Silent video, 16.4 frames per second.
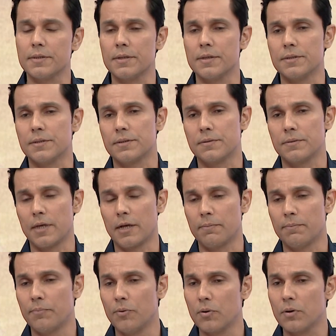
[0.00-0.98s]
His that
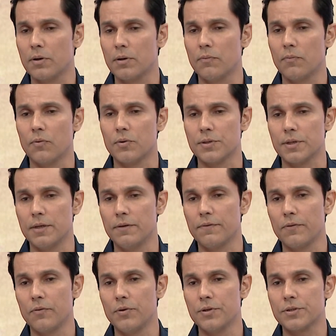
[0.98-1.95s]
book
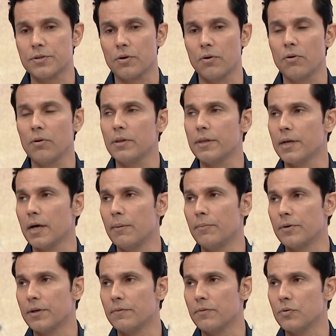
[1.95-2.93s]
influenced all the
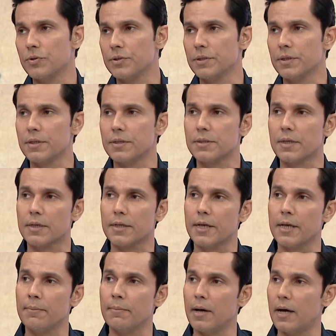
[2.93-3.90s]
armed revolutionaries that
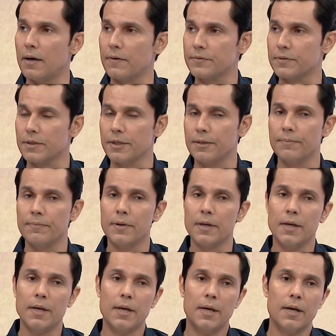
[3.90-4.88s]
came after him.
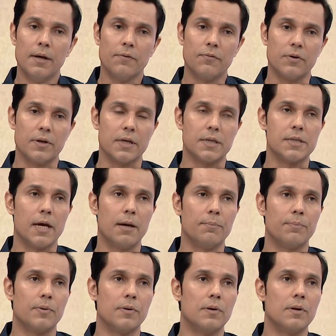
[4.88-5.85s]
For
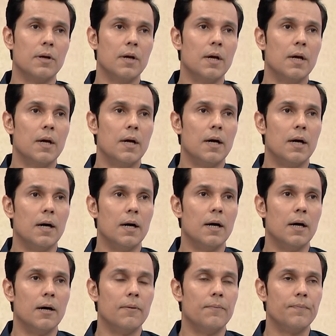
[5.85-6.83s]
example.
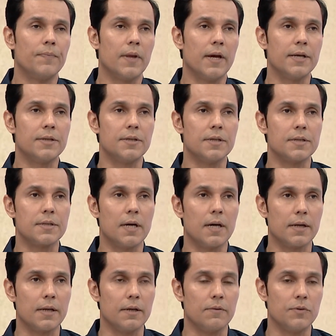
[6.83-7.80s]

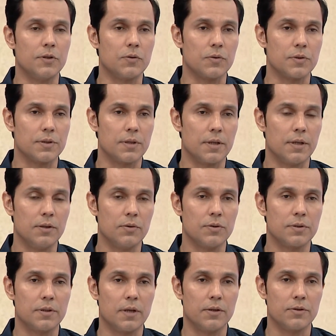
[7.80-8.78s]
HSRA, which was the
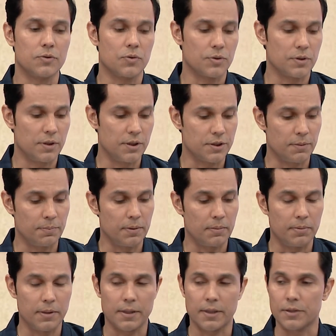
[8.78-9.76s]
Hindustan Socialist
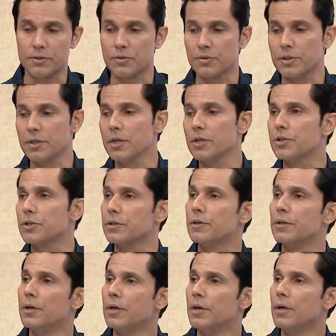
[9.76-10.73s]
Republic Association,
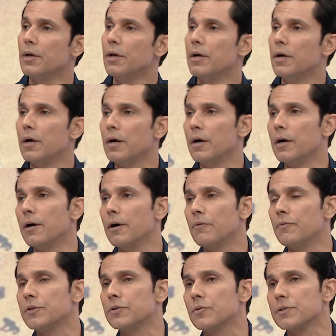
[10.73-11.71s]
mm. uh,
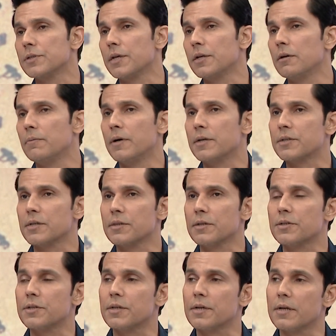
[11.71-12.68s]
which was headed by
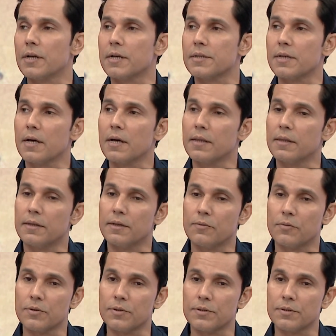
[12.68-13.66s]
Chandrasekhar Azad,
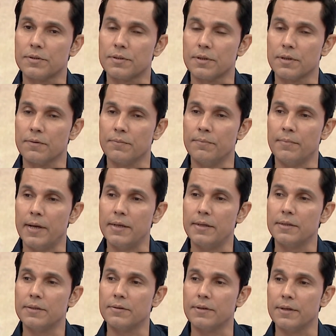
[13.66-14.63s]
it was uh,
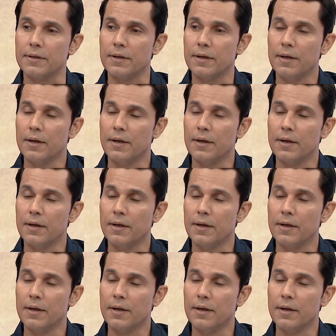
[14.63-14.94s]
mandatory